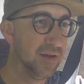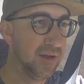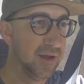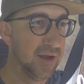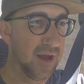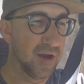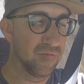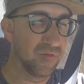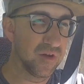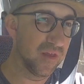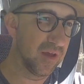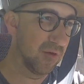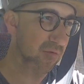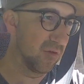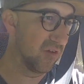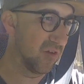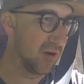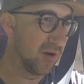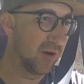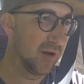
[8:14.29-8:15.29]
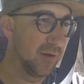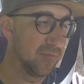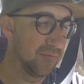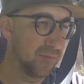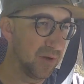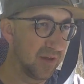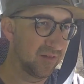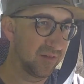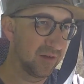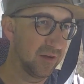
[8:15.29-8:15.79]
everything was on it
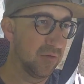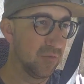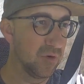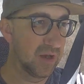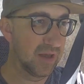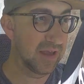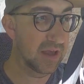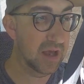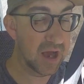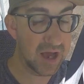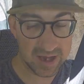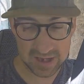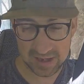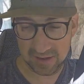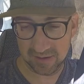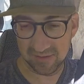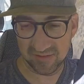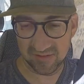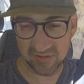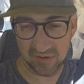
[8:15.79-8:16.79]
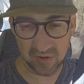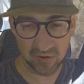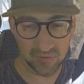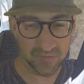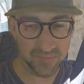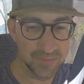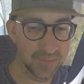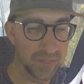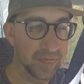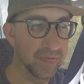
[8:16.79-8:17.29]
basically when he got it. So
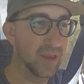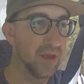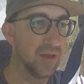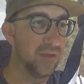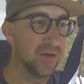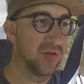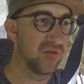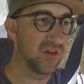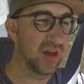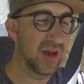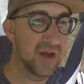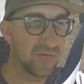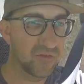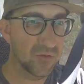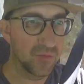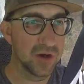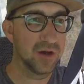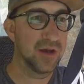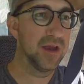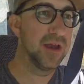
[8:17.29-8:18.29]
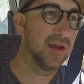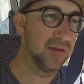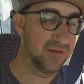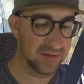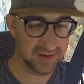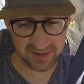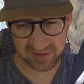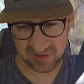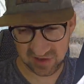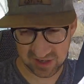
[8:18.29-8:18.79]
there's an aftermarket
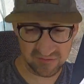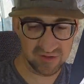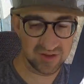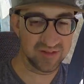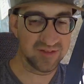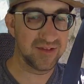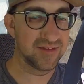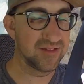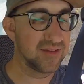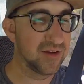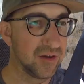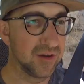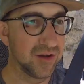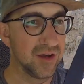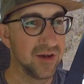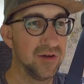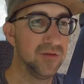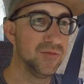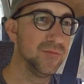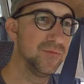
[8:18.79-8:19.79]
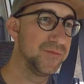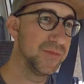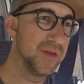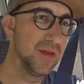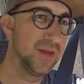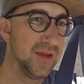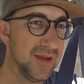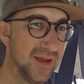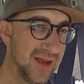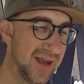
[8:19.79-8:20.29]
like JVC stereo.
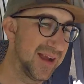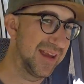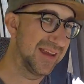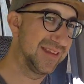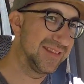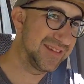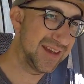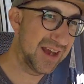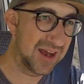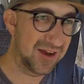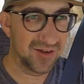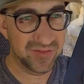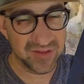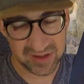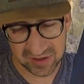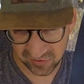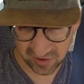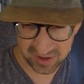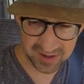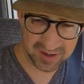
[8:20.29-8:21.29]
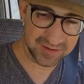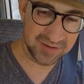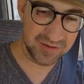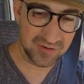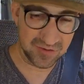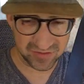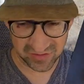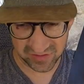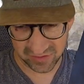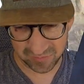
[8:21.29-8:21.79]
I can tell they try to
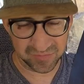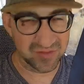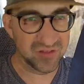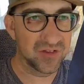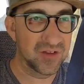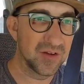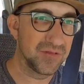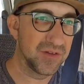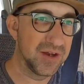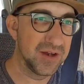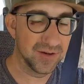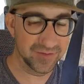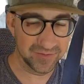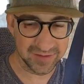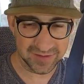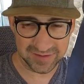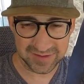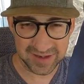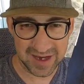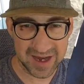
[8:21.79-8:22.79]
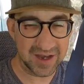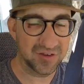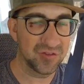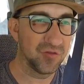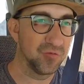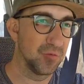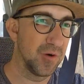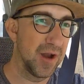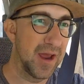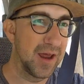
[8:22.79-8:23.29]
do some stuff here. The dash
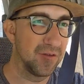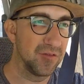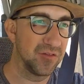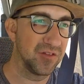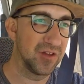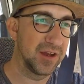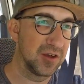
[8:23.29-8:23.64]
rattles like